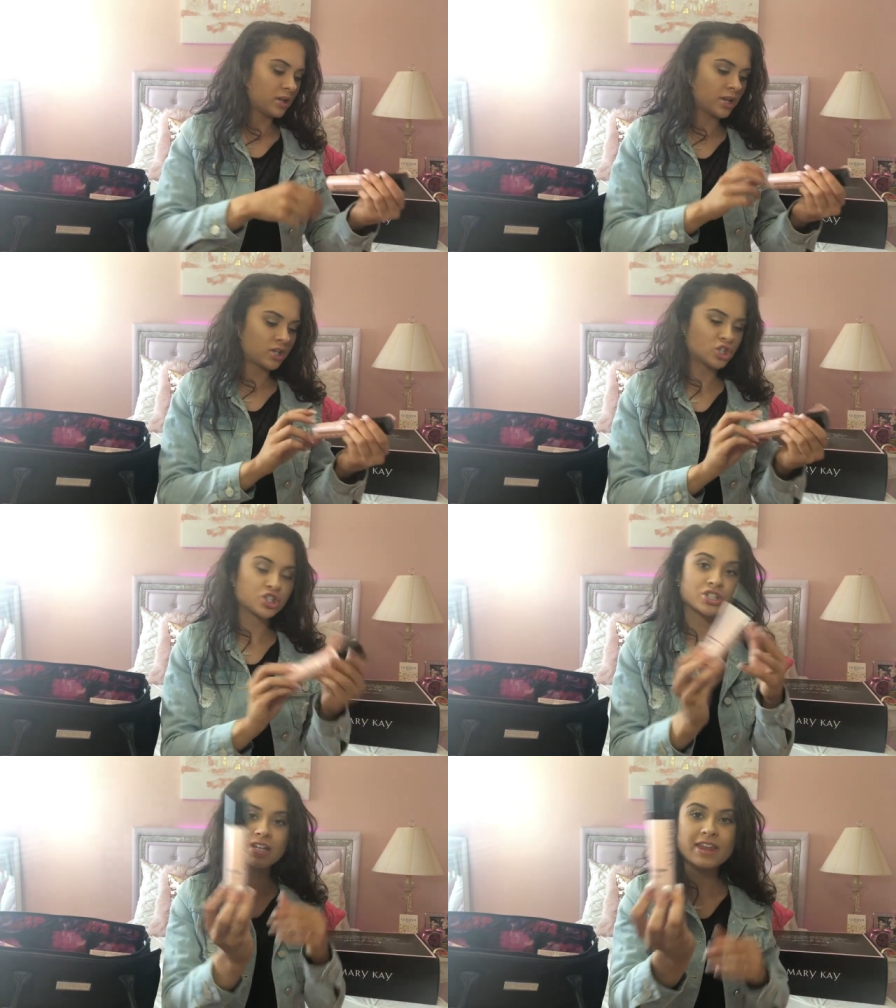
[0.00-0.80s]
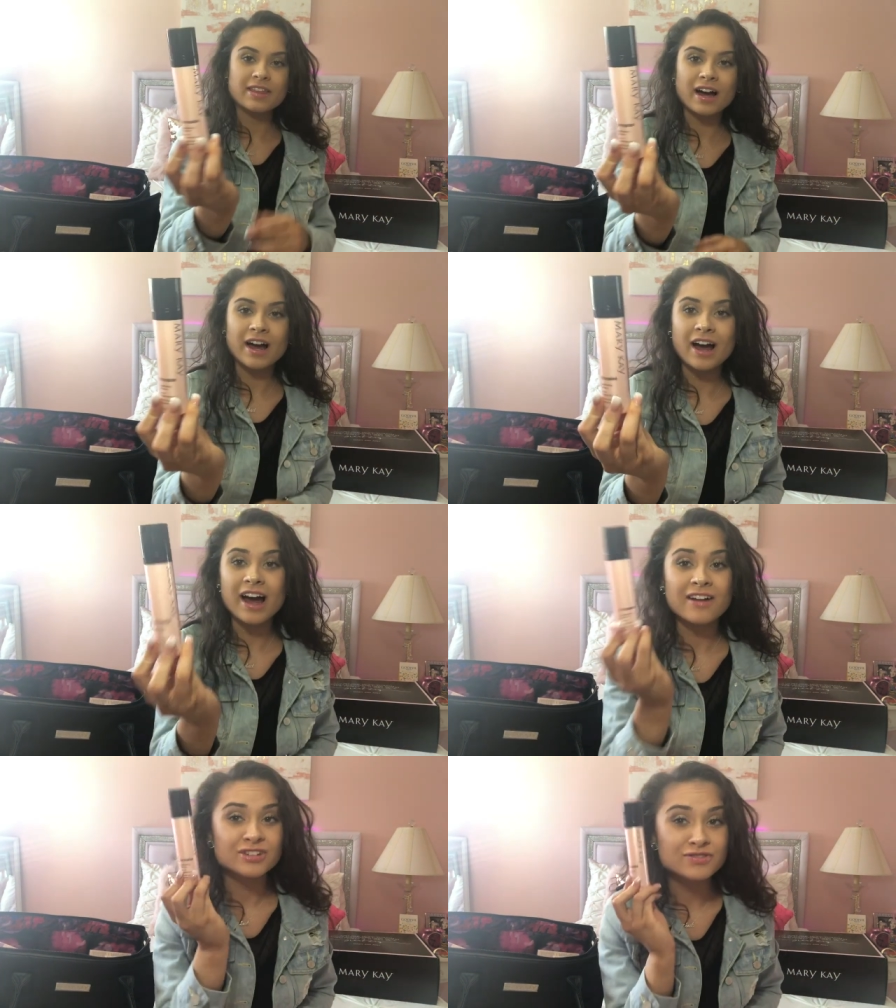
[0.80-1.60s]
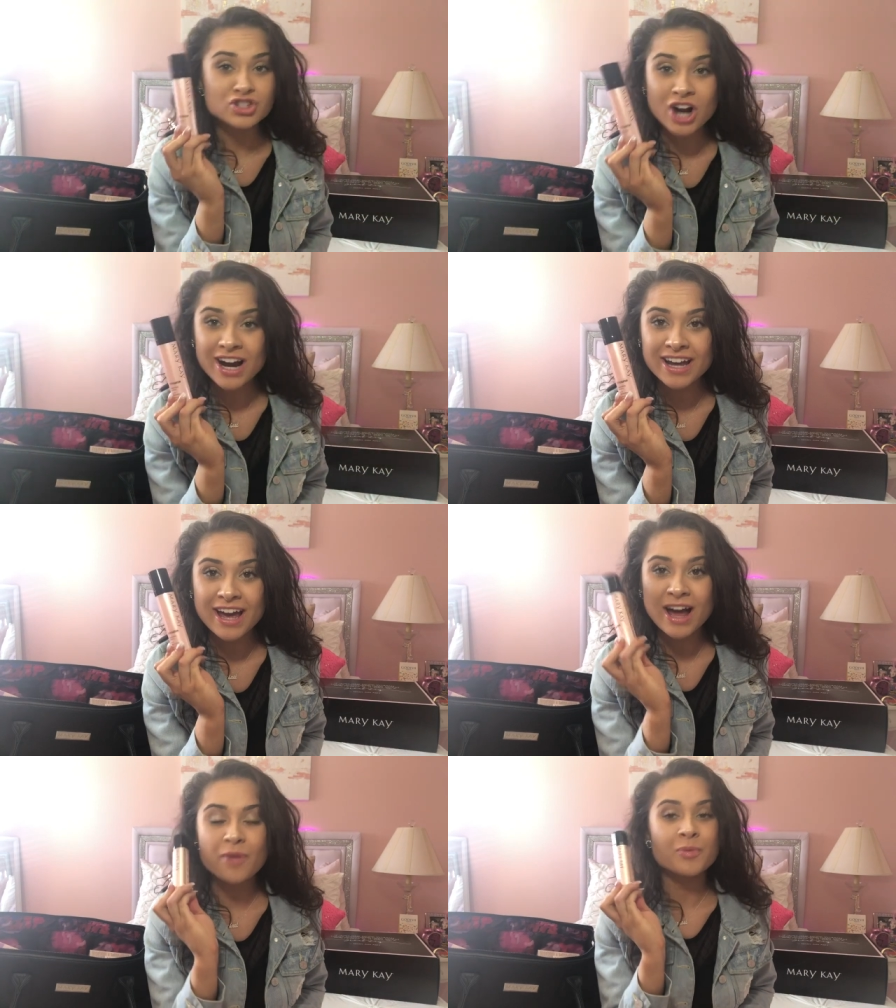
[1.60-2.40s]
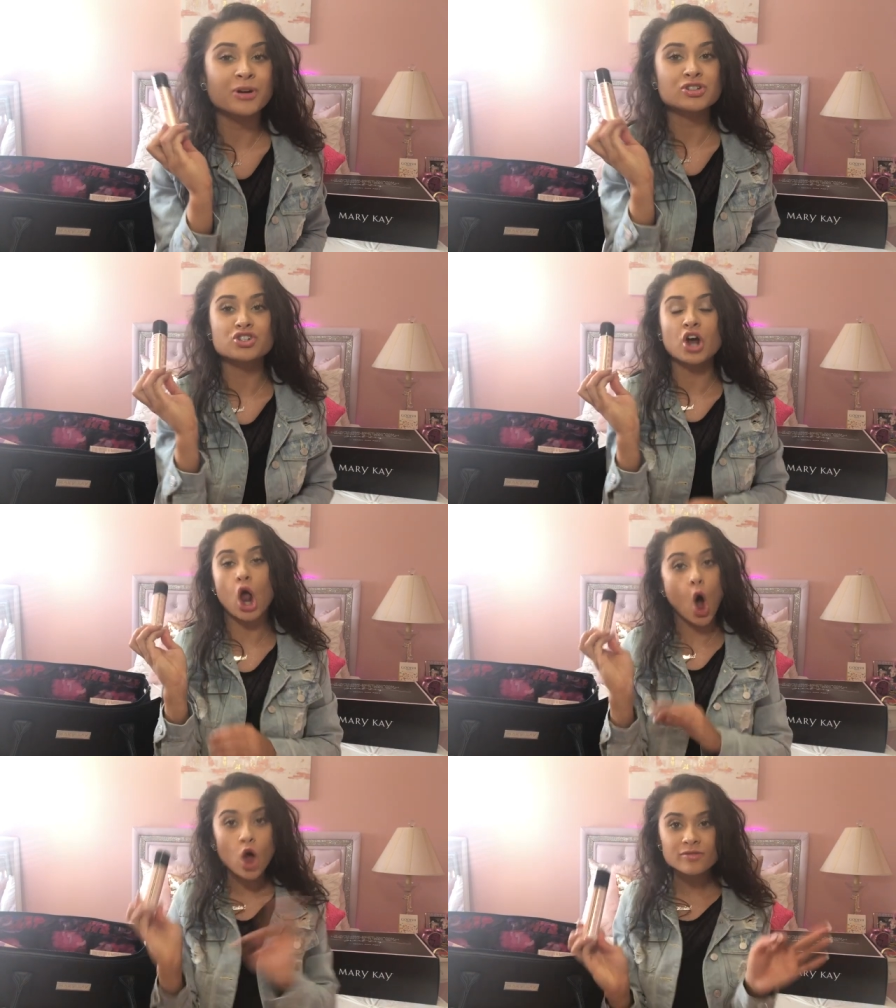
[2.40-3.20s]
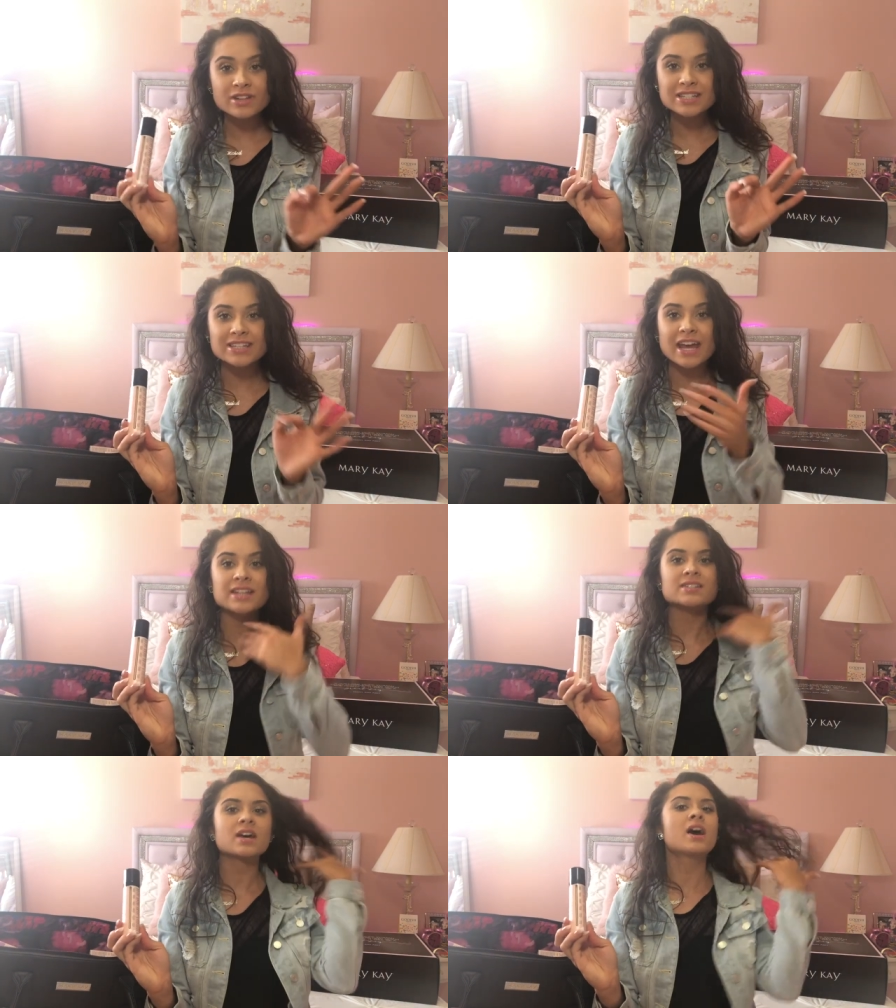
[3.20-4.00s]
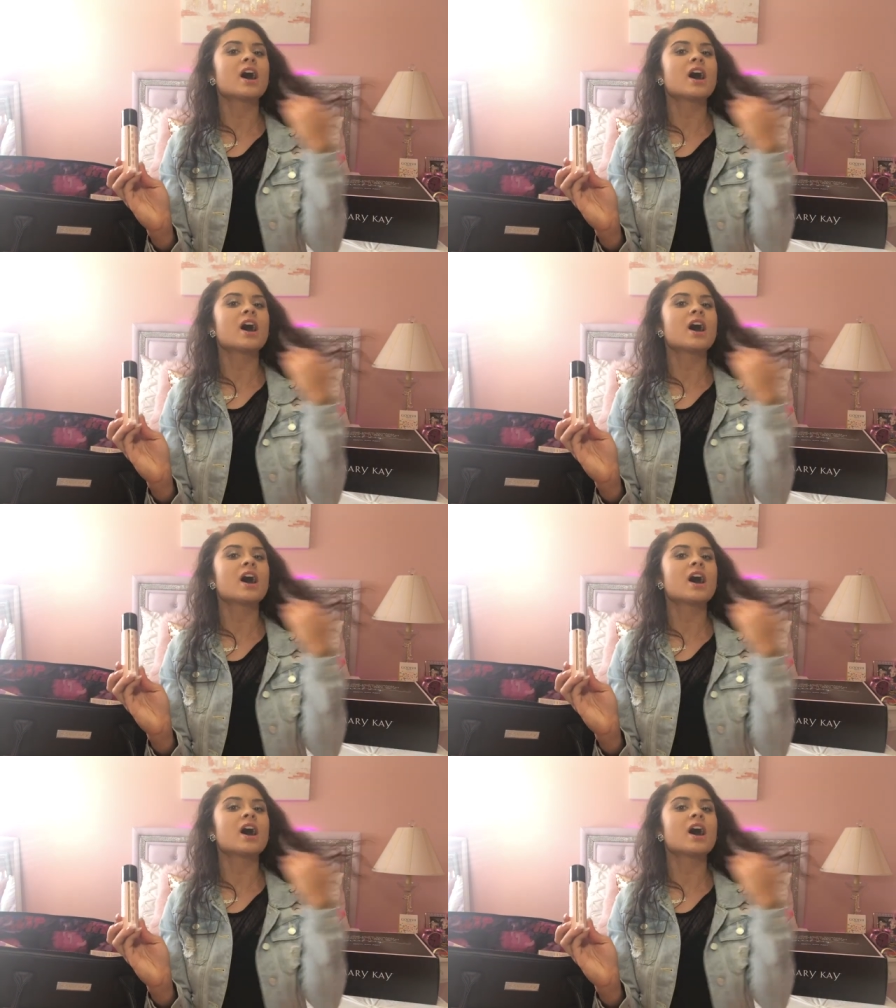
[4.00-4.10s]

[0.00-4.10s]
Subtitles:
And it just looks like that. I haven't even tried it yet. I'm about to try all of these things.